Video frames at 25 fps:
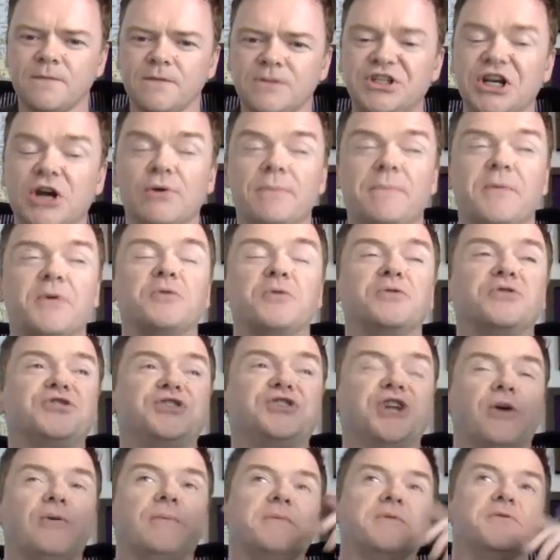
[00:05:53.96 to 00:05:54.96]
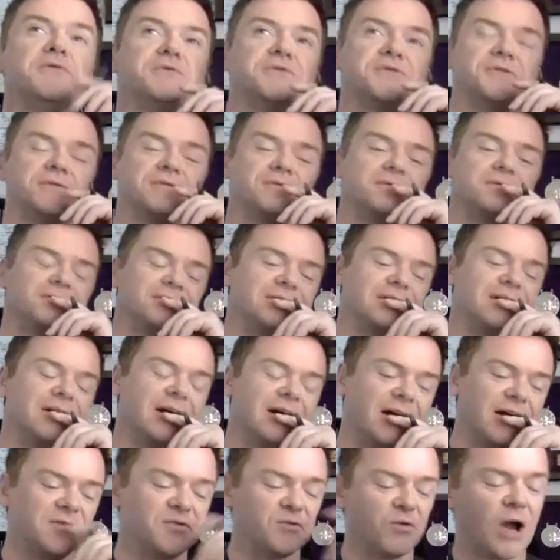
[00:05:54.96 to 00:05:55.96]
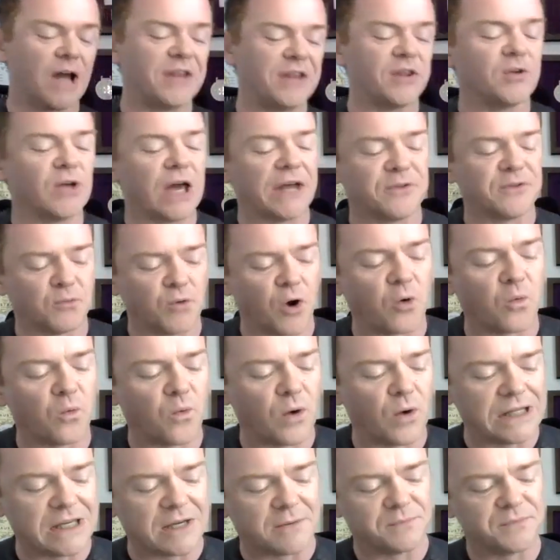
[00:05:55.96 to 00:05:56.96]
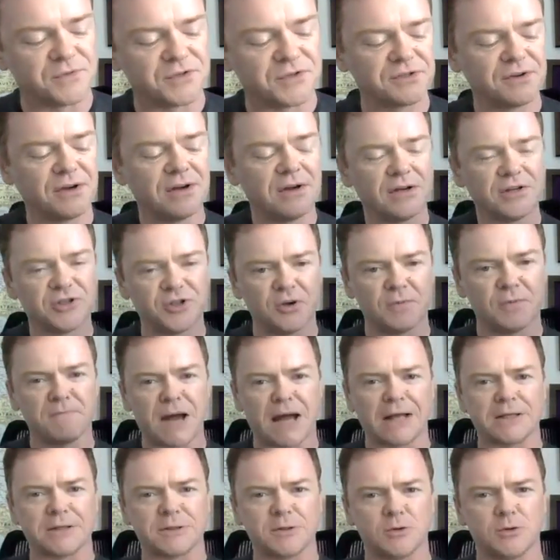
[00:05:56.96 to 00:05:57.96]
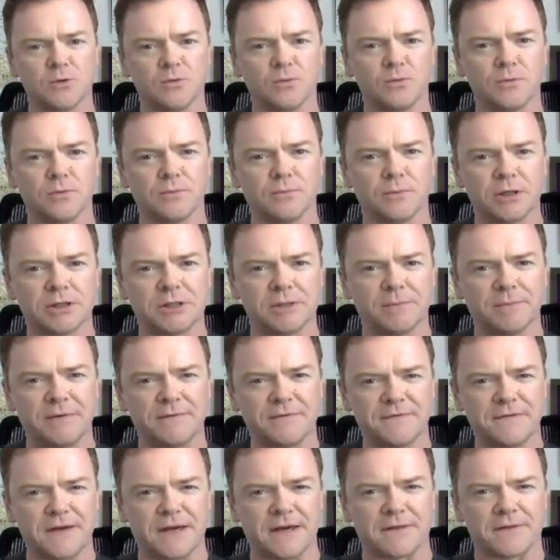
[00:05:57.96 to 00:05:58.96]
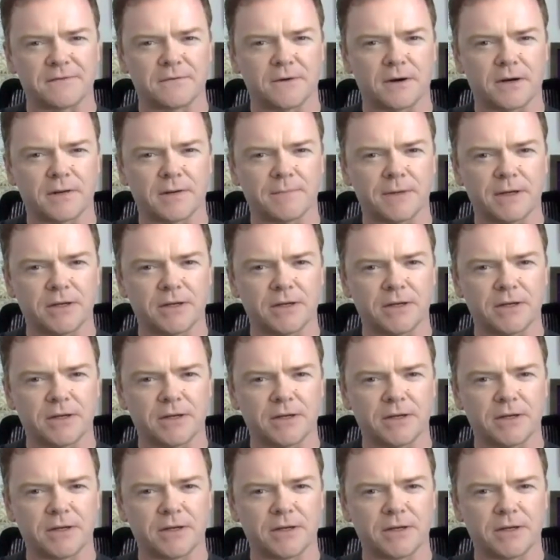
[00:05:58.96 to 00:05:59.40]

Boutsen. Yeah, I had the wrong Williams. 3. So Mansell must have been fifth, right?